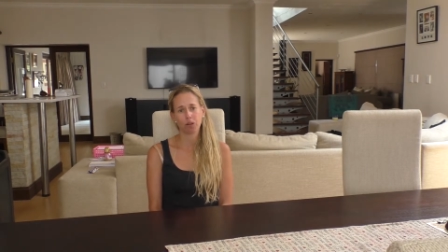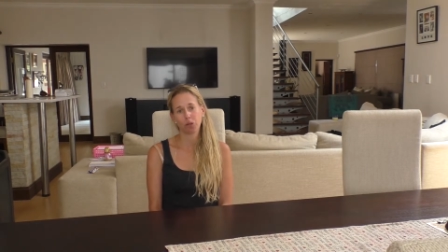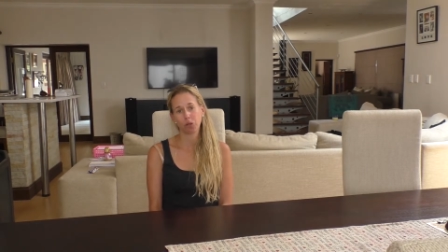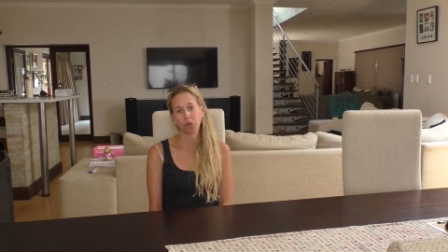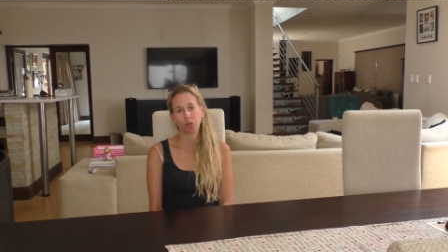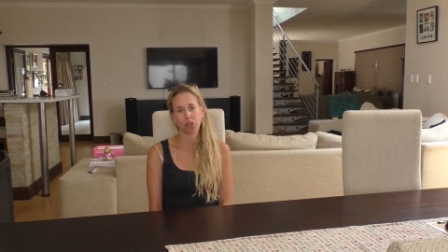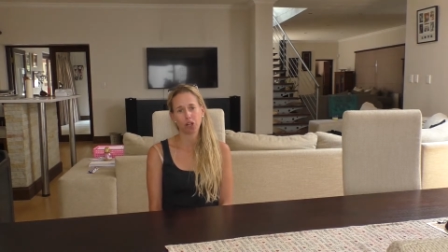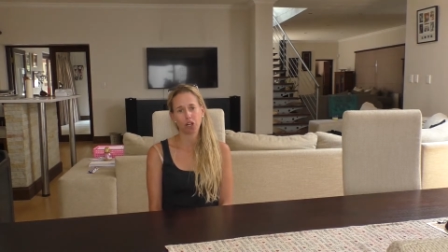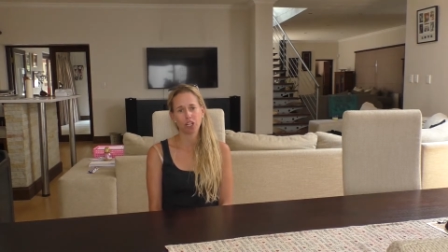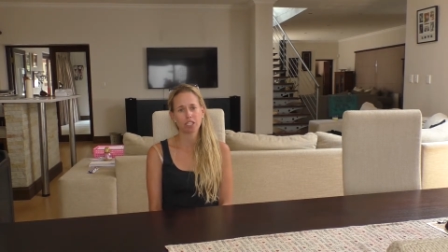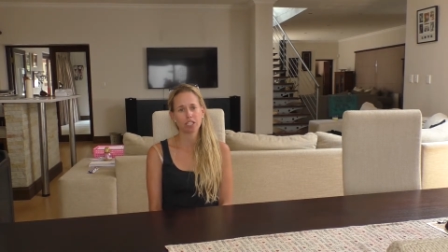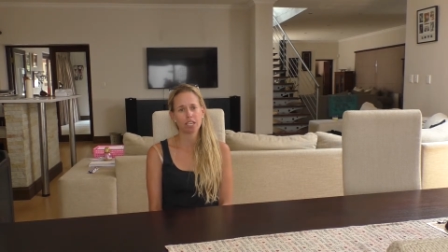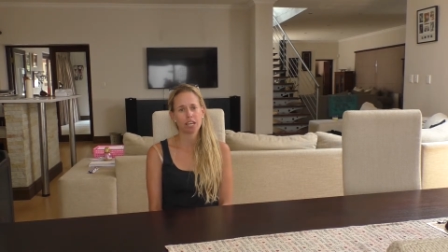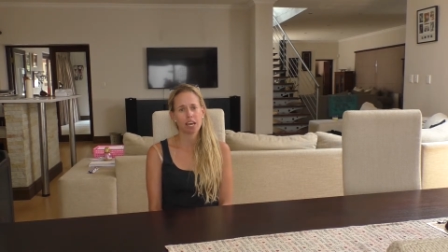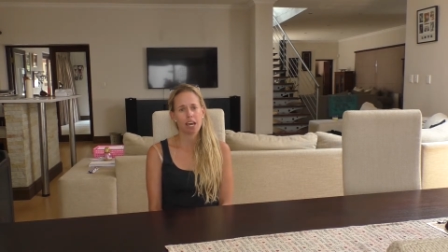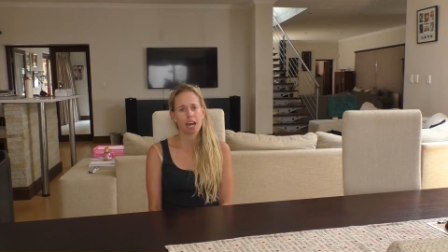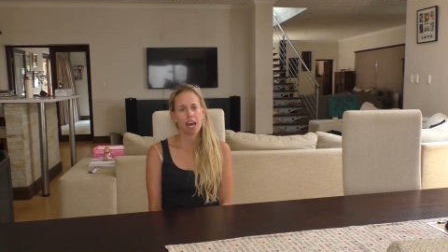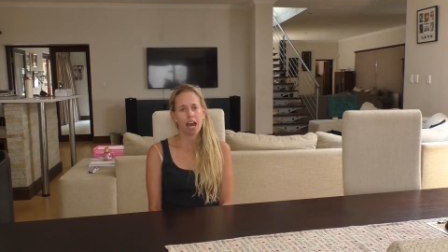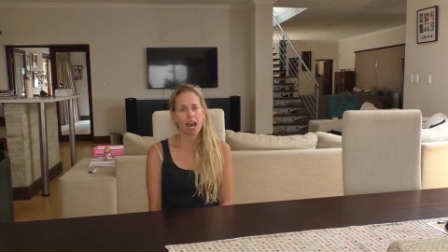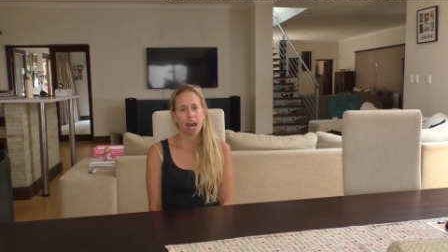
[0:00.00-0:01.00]
Who knows?
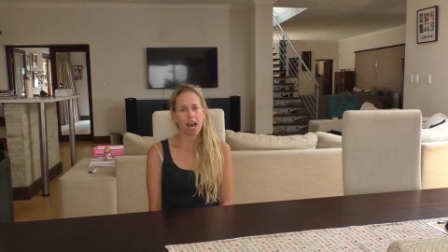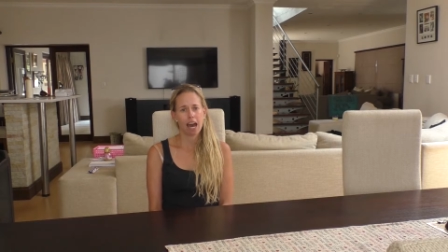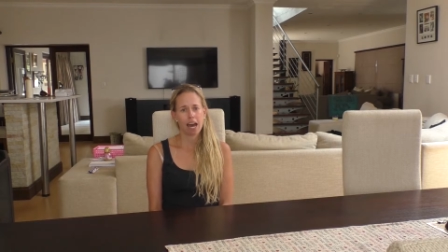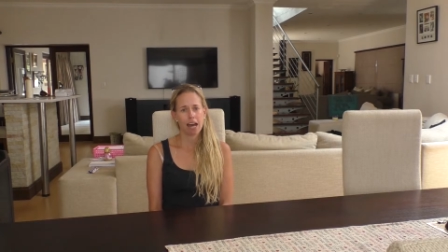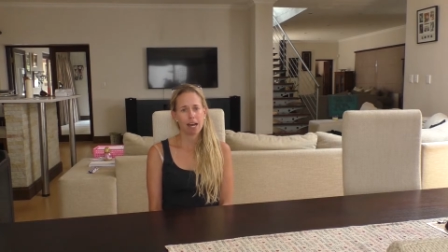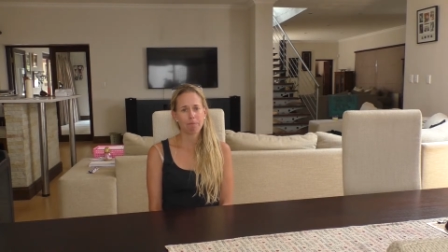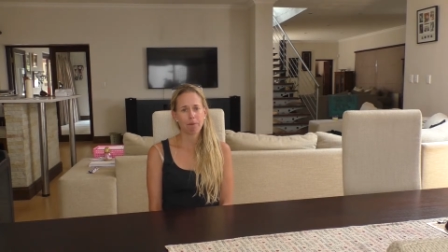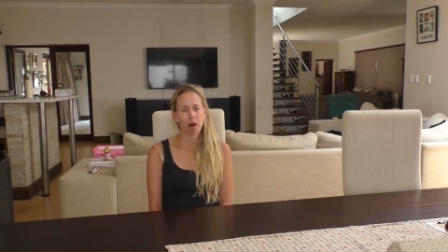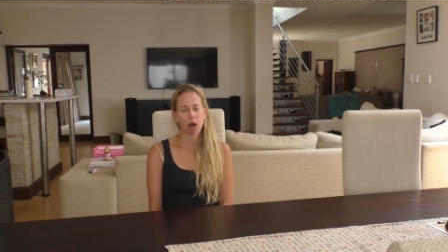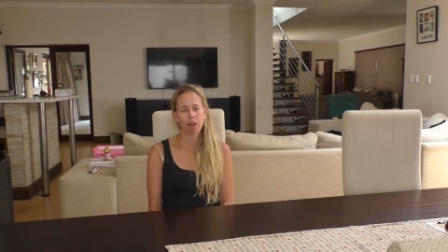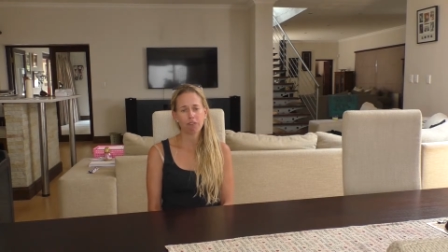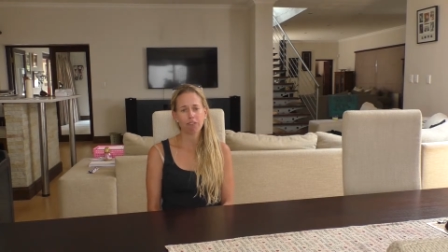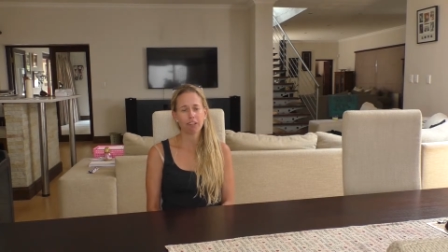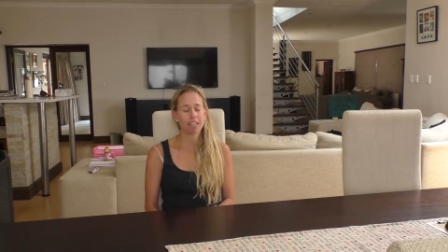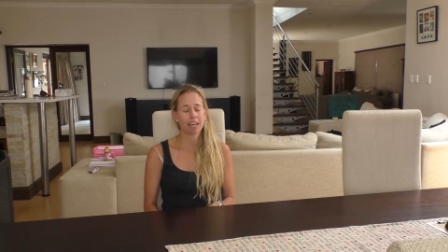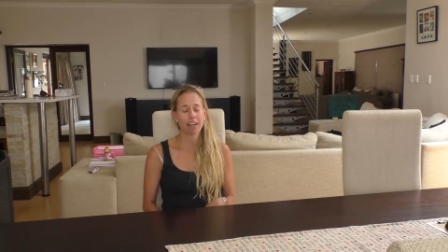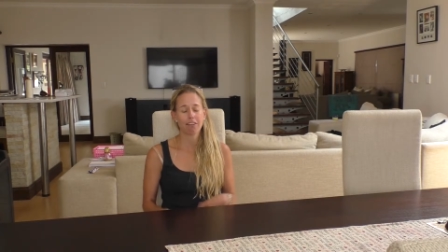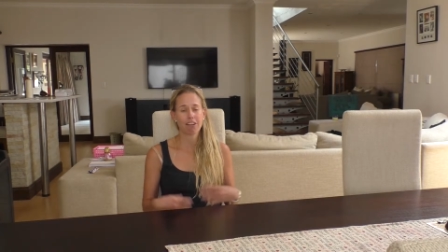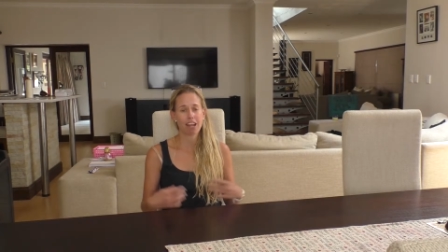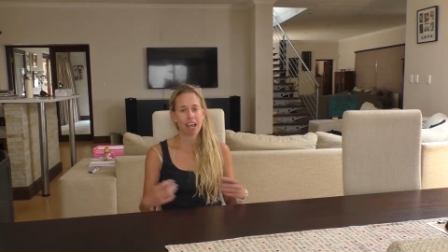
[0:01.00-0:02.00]
Hopefully
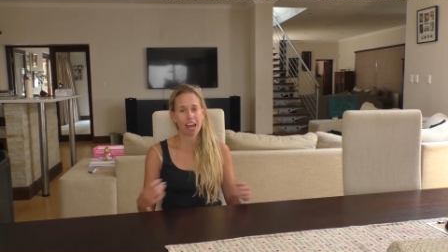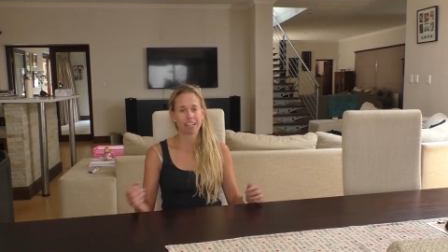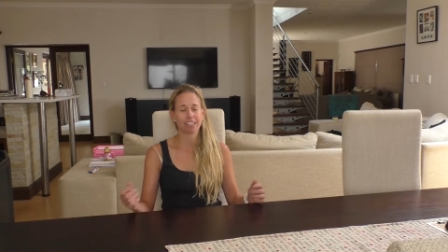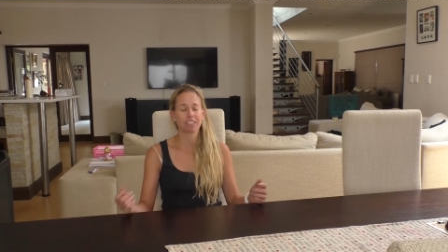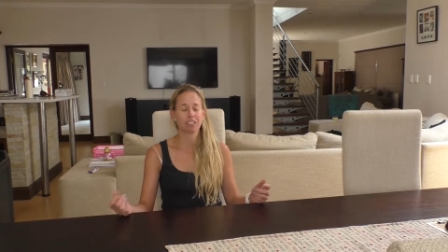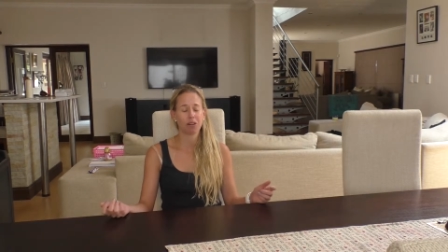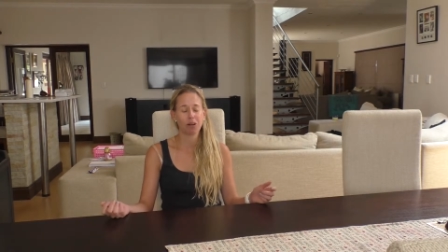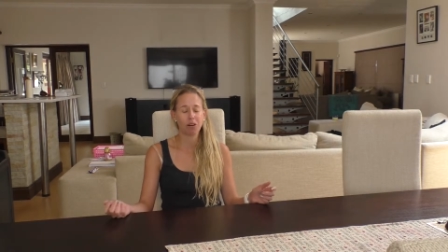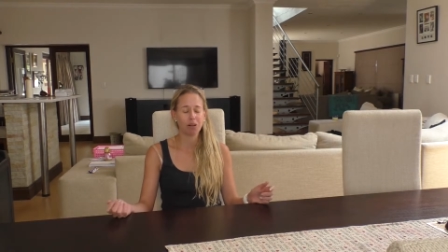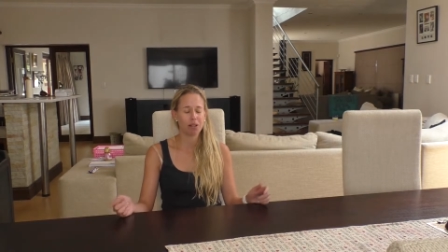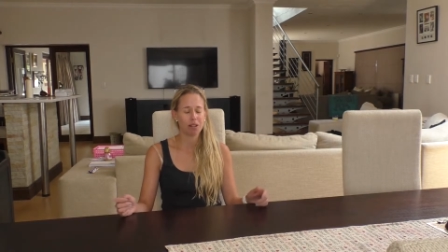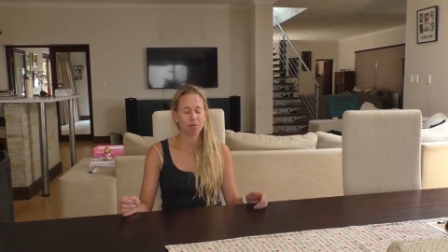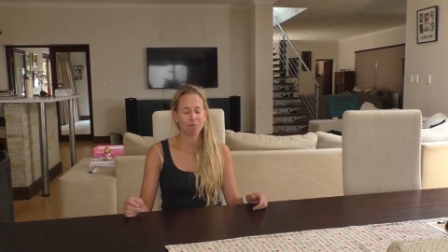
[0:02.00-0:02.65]
they react at all.